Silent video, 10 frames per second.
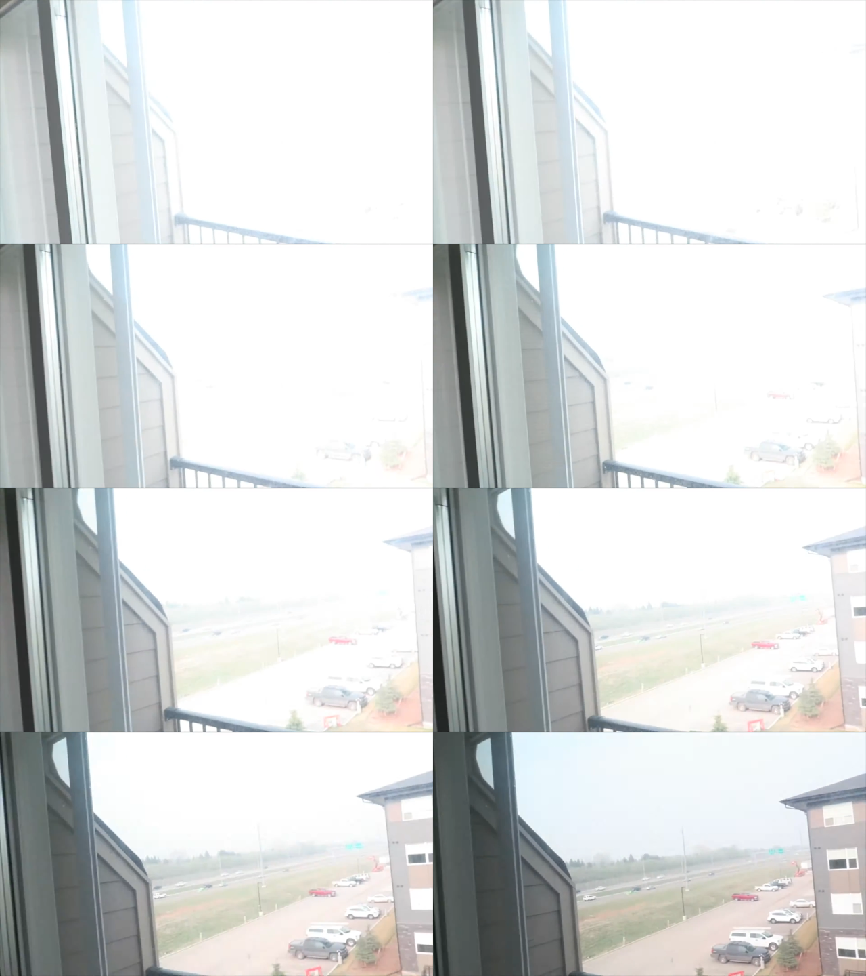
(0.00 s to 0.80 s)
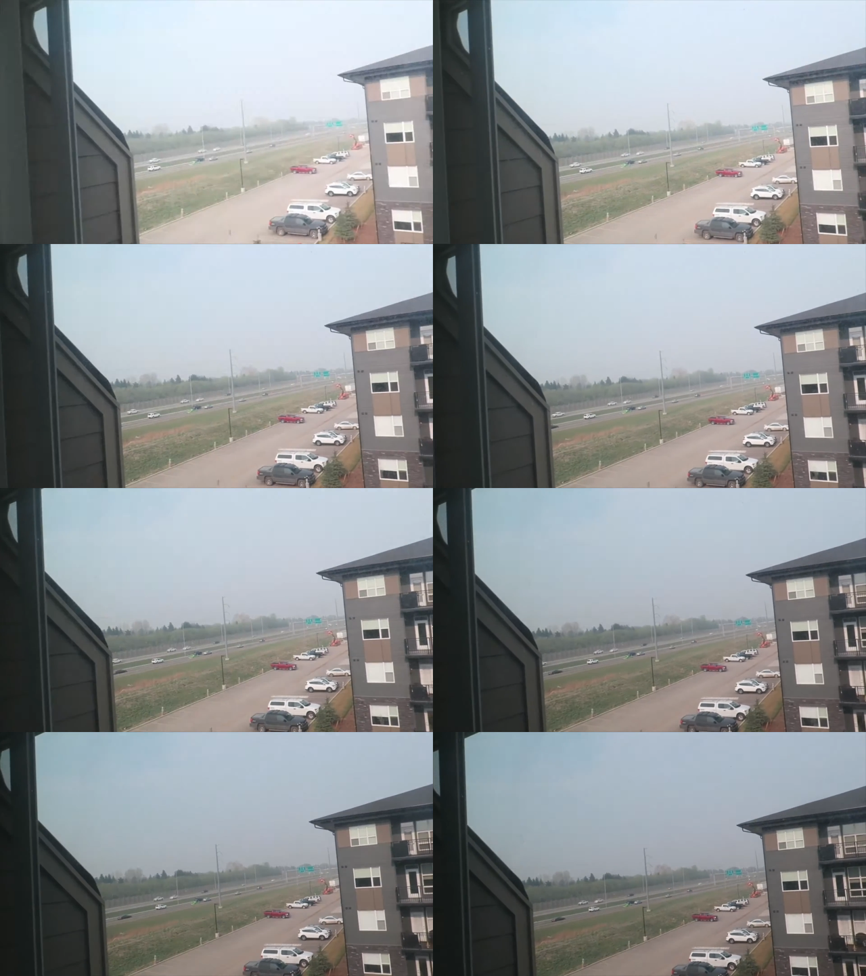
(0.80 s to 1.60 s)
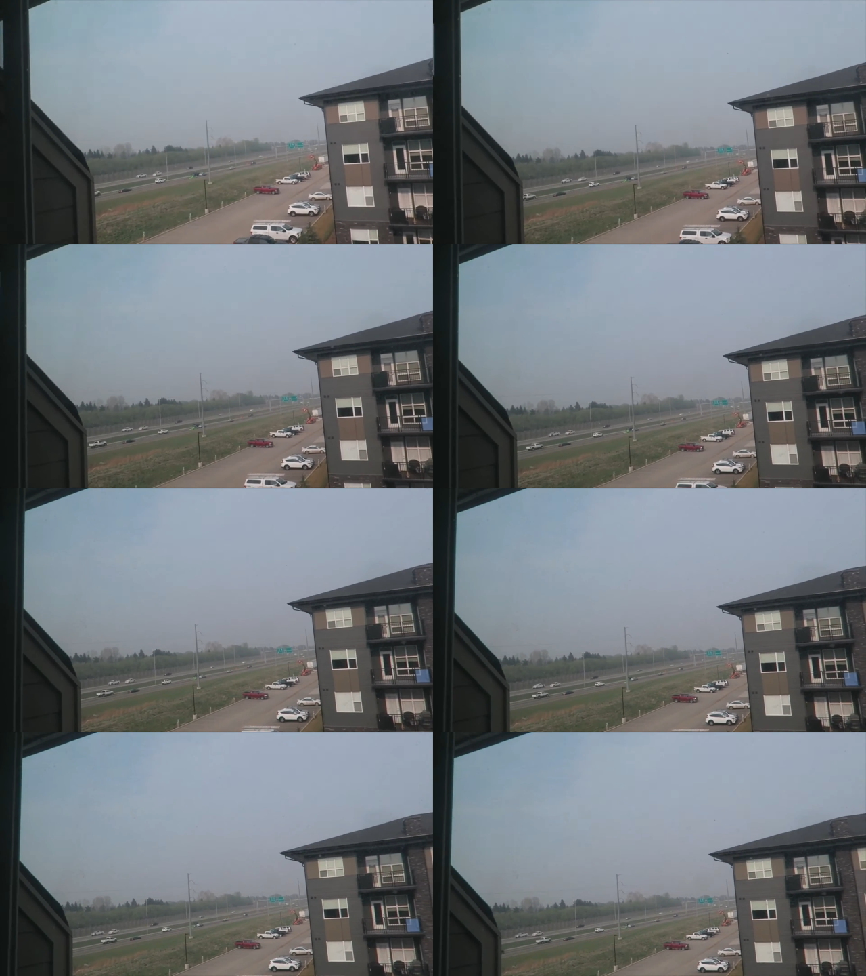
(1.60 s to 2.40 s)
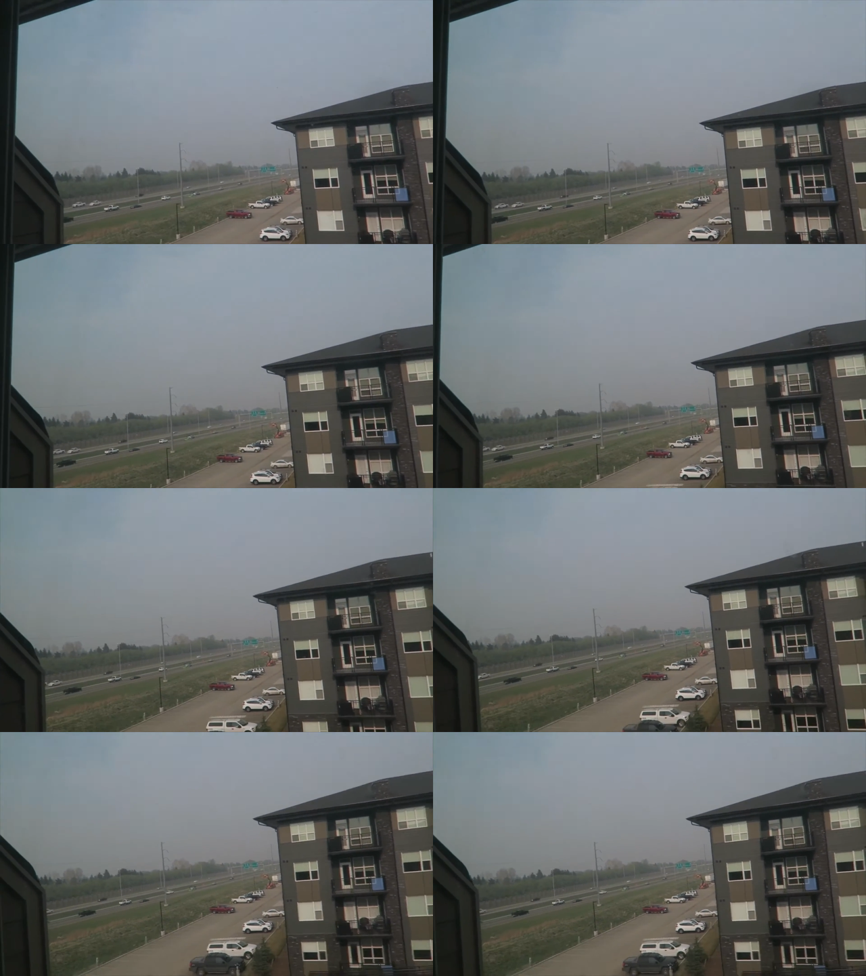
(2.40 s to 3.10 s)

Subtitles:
(no speaker visible)